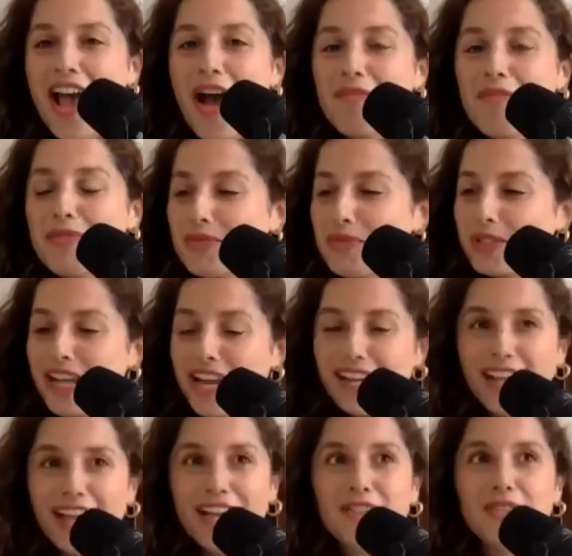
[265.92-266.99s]
But what I
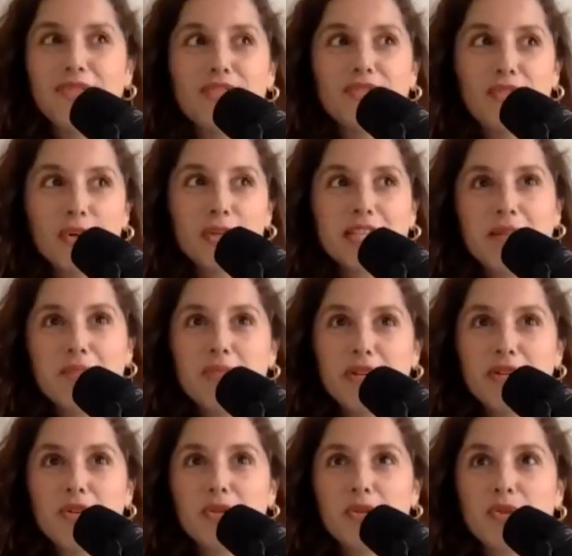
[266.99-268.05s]
liked of it, for example,
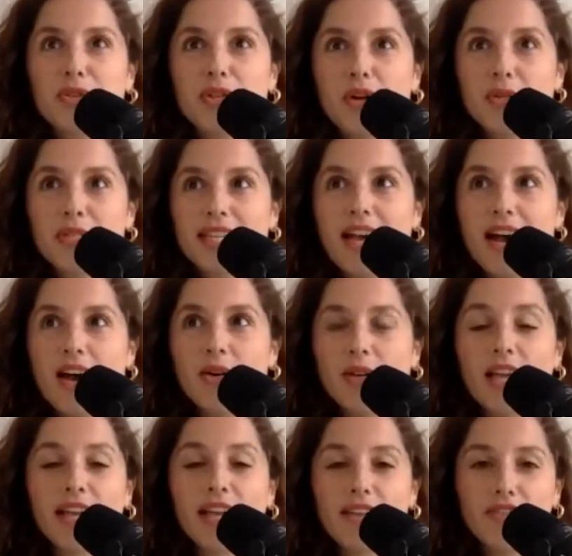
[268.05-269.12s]
you wrote down,
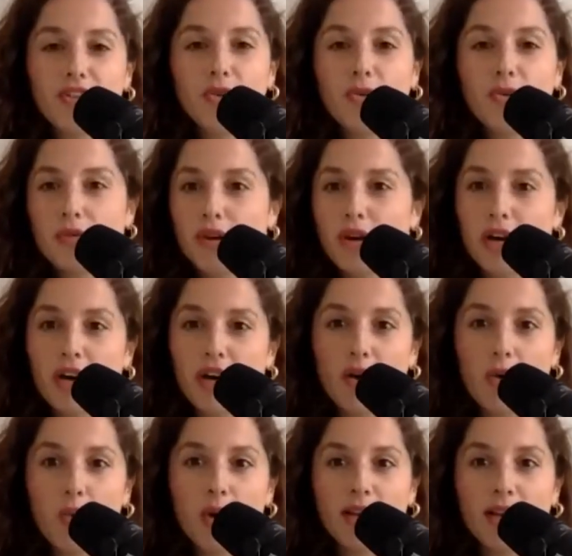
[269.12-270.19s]
like, if you
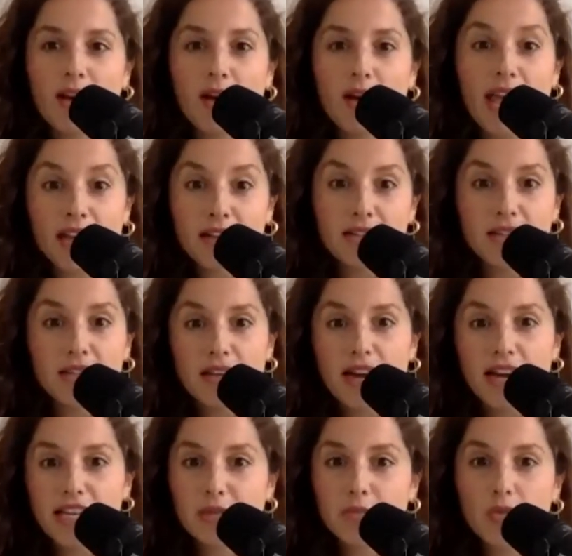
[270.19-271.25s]
want to
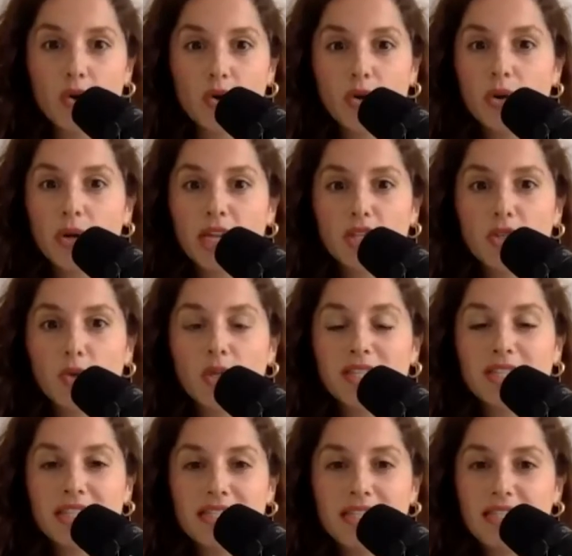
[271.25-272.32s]
exercise more, you can do
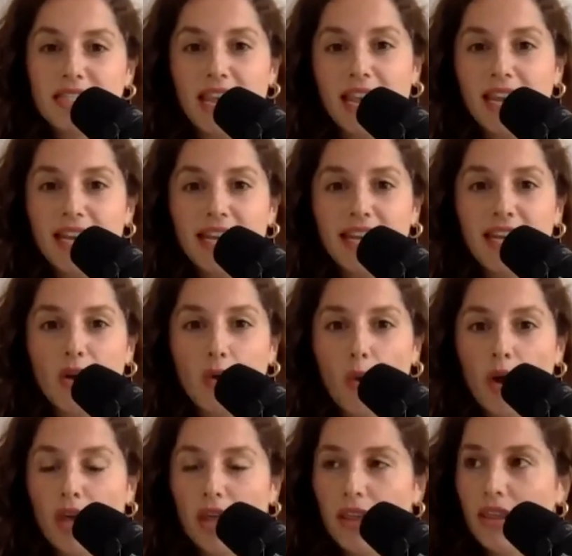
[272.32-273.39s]
it daily
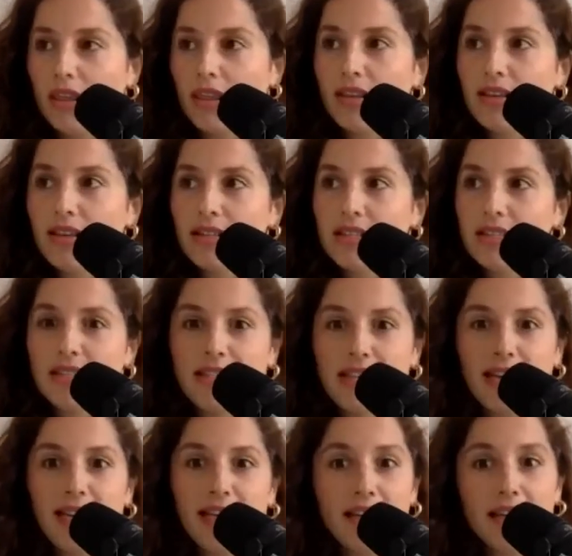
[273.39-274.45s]
with
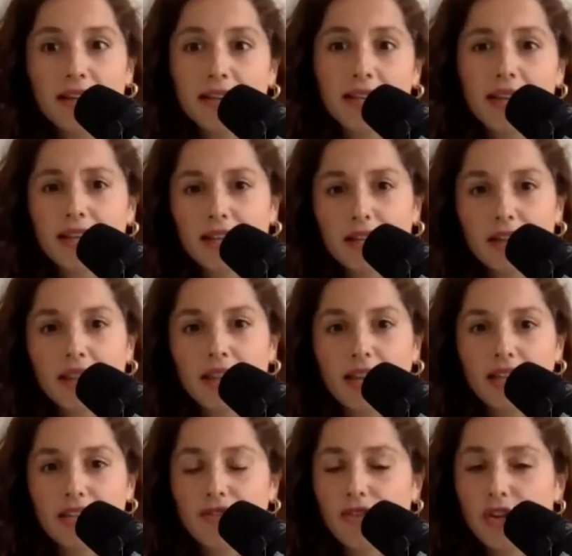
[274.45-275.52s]
the little
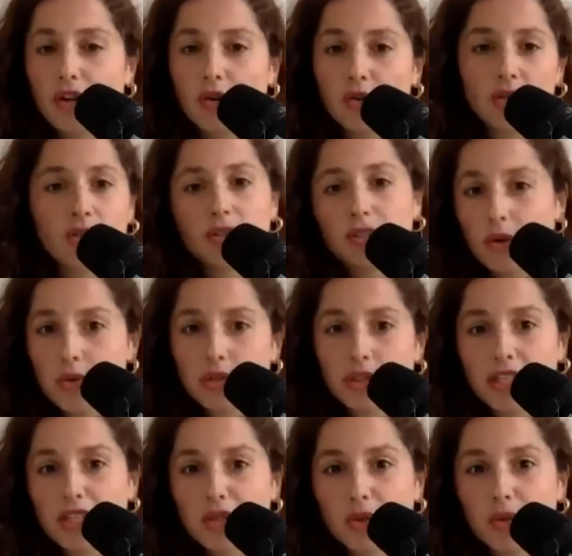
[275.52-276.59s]
things. If you go to the
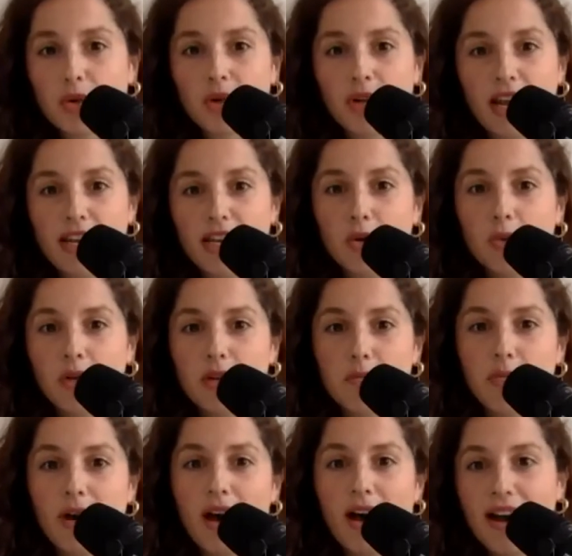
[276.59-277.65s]
grocery store and you want to
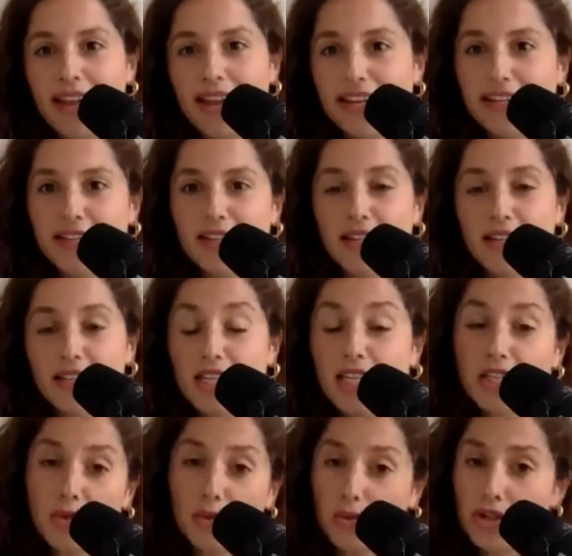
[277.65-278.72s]
buy a
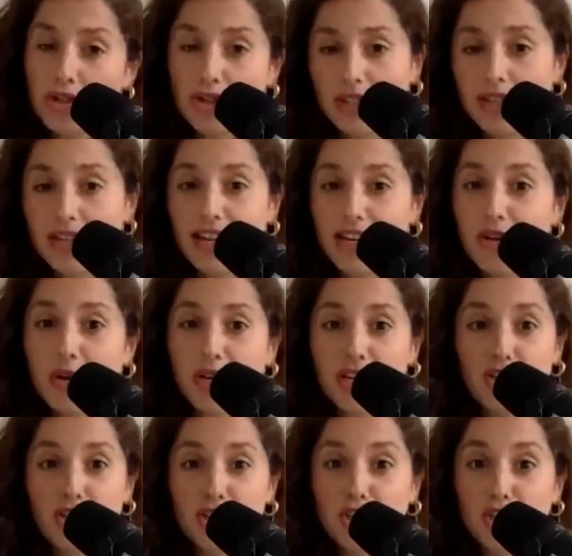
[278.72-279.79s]
detergent, and you
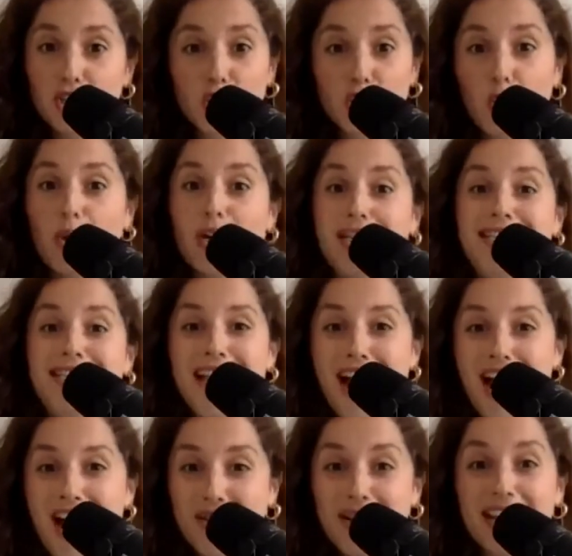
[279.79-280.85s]
can just squat
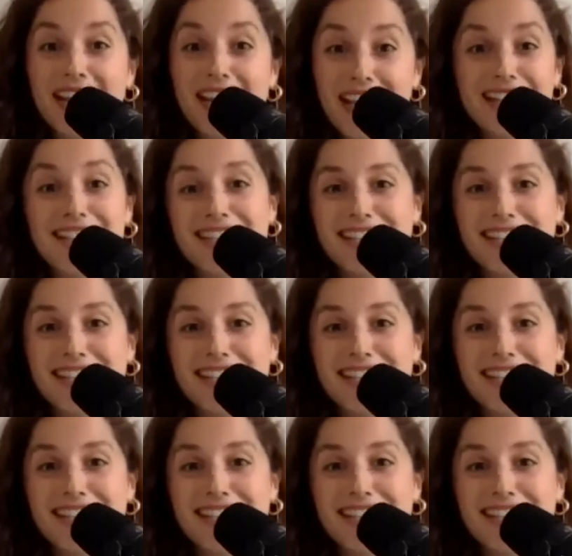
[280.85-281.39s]
down and get